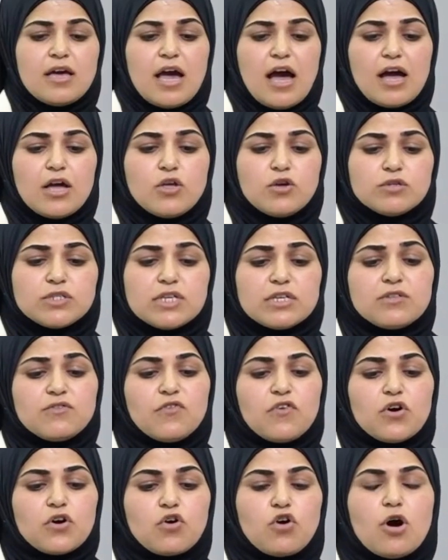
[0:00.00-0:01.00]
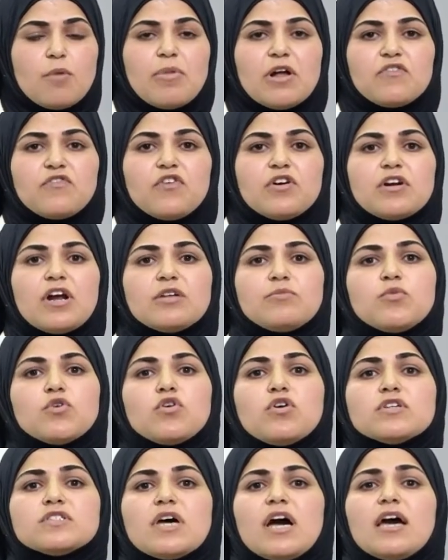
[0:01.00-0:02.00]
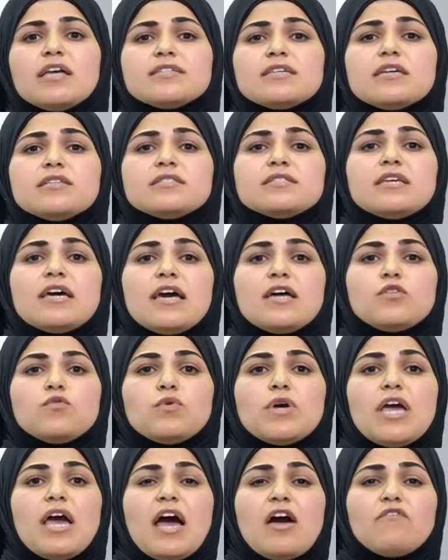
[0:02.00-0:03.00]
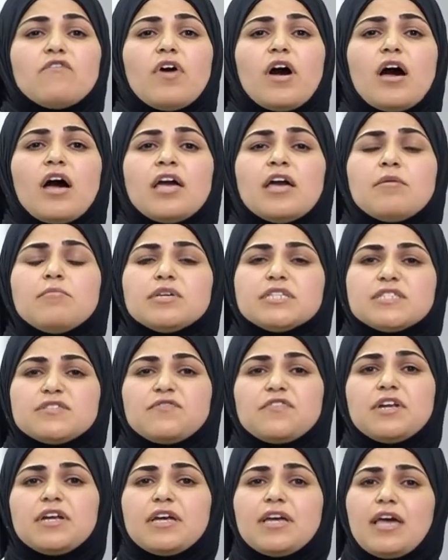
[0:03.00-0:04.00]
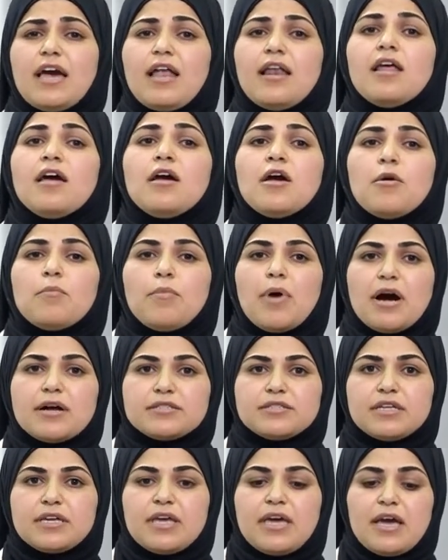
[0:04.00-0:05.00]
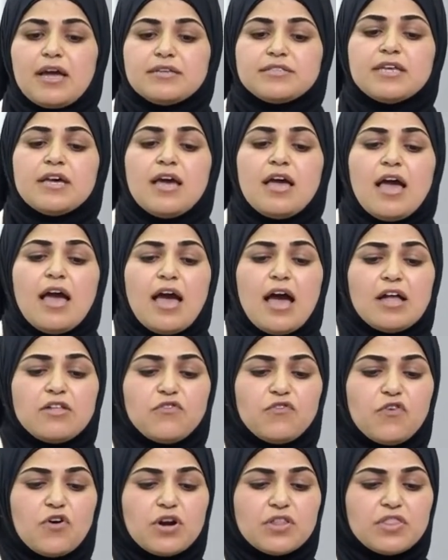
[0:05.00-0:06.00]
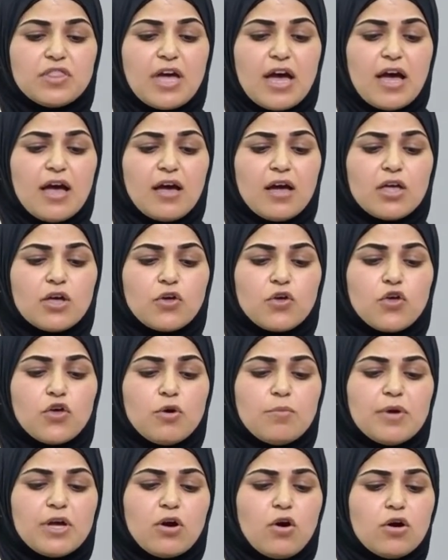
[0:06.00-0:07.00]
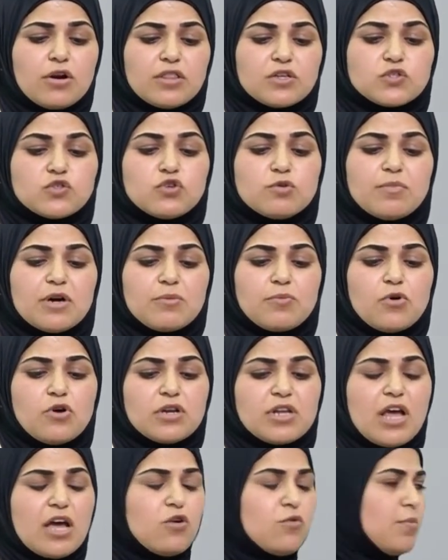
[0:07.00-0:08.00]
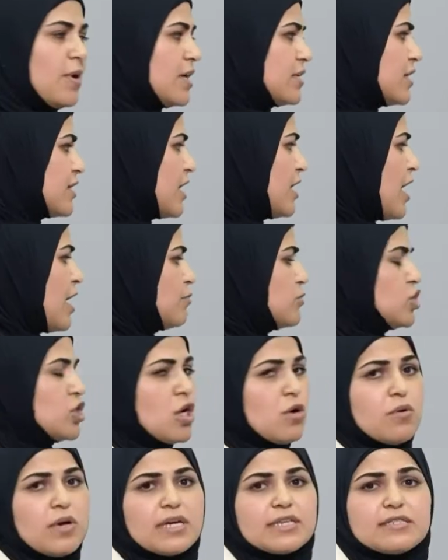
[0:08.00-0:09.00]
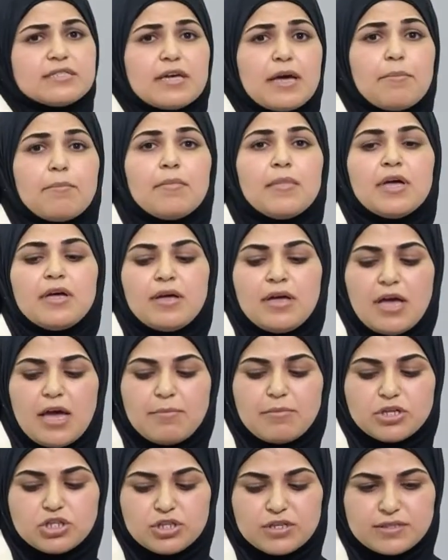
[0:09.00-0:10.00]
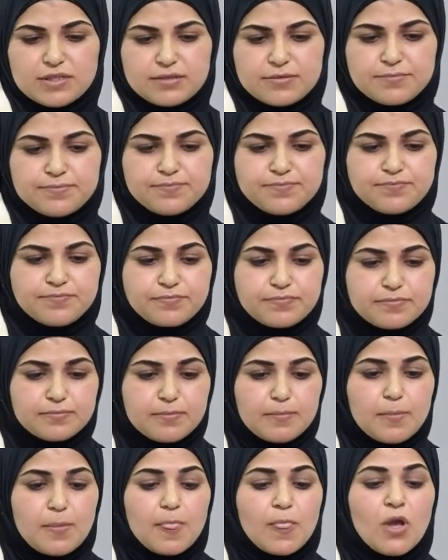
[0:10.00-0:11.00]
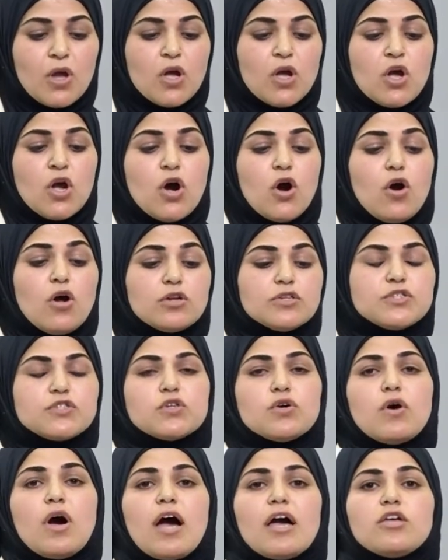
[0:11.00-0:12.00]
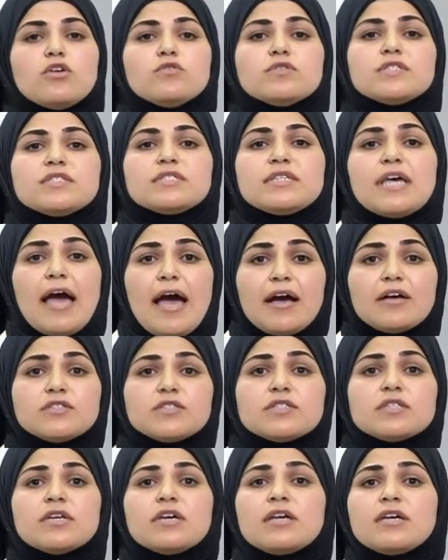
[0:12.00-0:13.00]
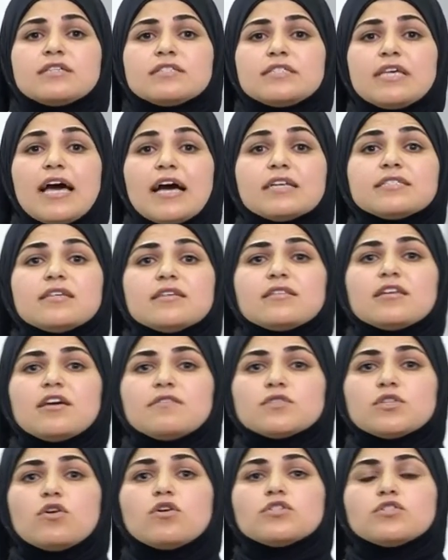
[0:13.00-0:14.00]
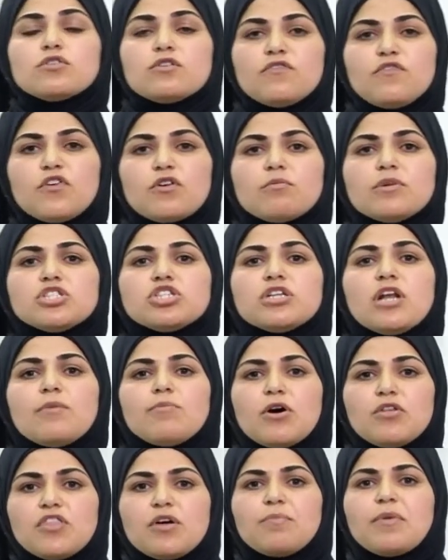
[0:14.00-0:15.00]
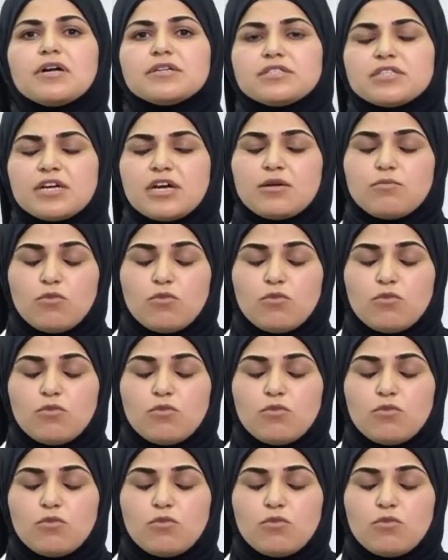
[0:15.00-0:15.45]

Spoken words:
I use it for cobalt ferrite because, as I said, we have a hemispherical particles. And for the cubic or the superball nanoparticle, I'm showing 10 images. Also, I use SACs. SACs, it gives also information about the particle